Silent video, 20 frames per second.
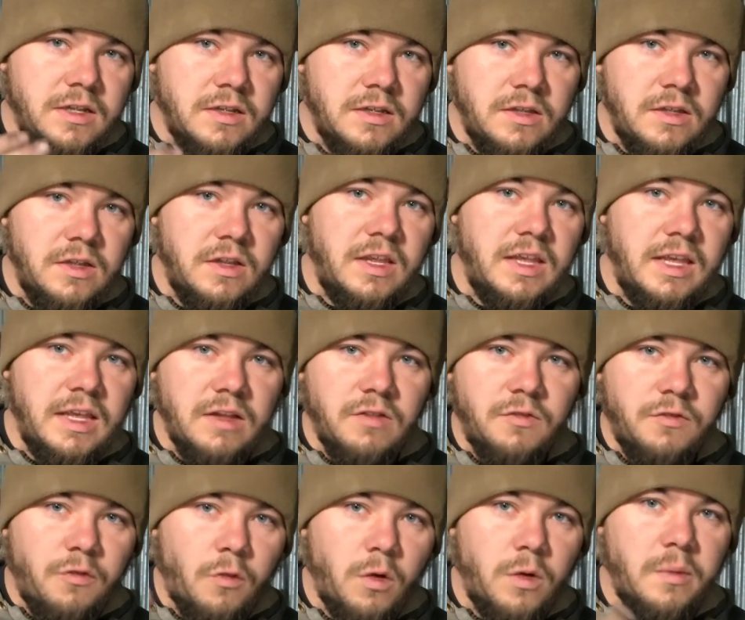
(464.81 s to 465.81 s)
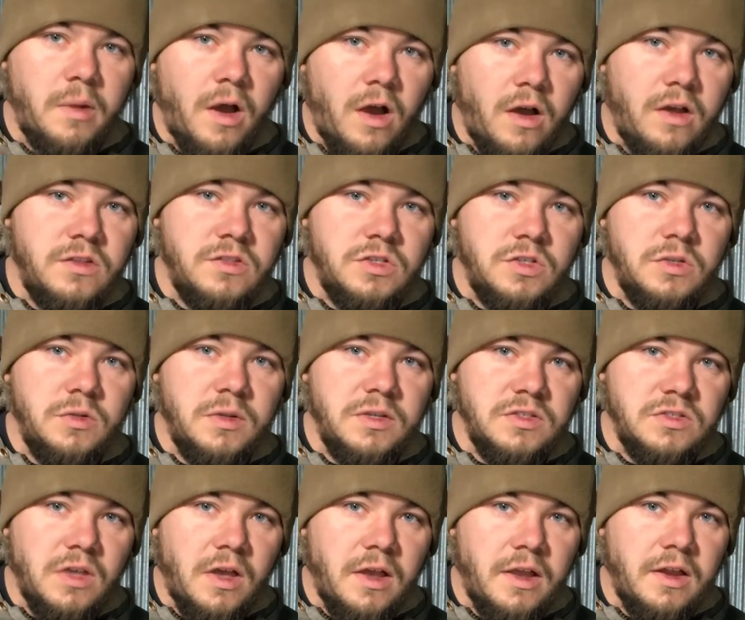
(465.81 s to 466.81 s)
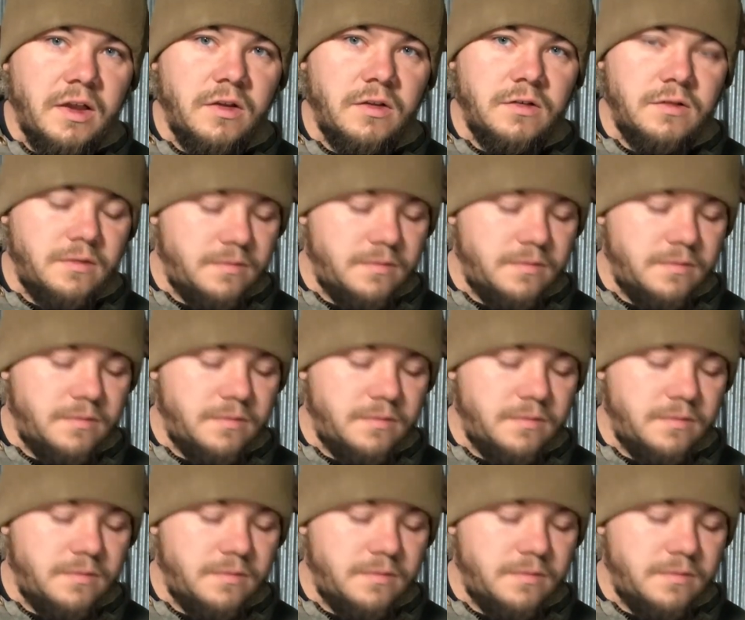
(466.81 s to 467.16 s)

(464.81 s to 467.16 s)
He can form it onto his iron.